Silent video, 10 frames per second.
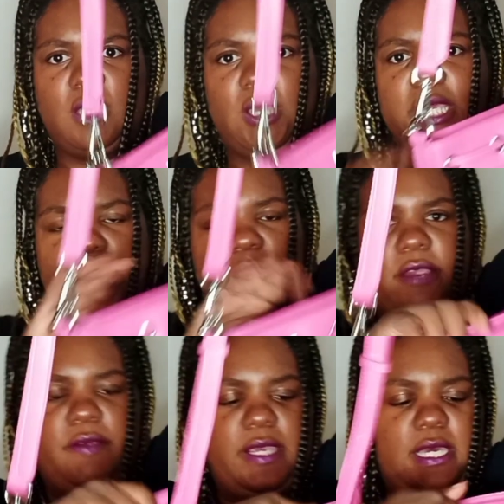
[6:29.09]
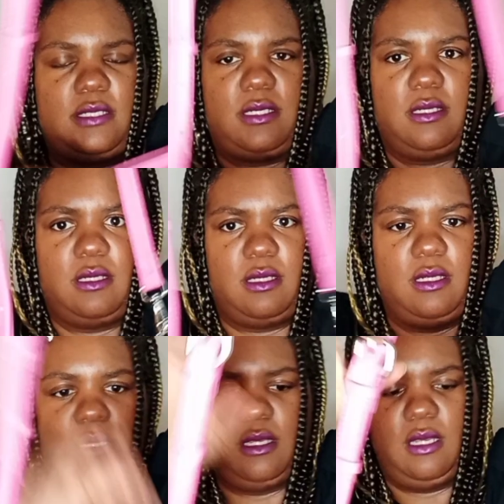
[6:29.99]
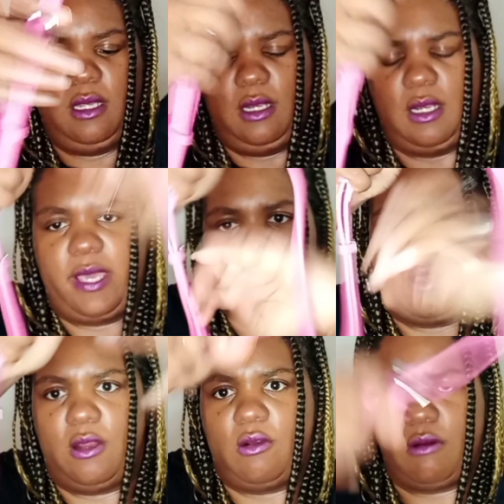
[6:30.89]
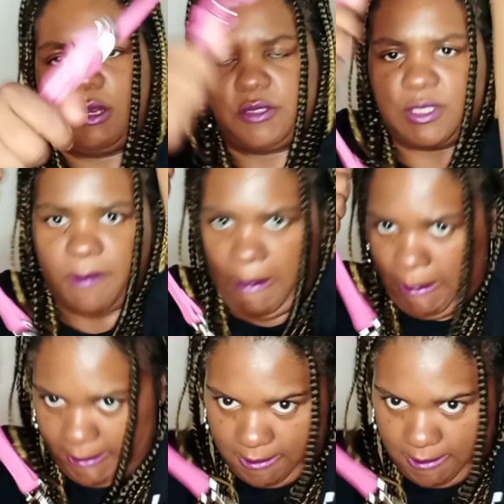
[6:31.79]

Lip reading: carry it like a crossbody,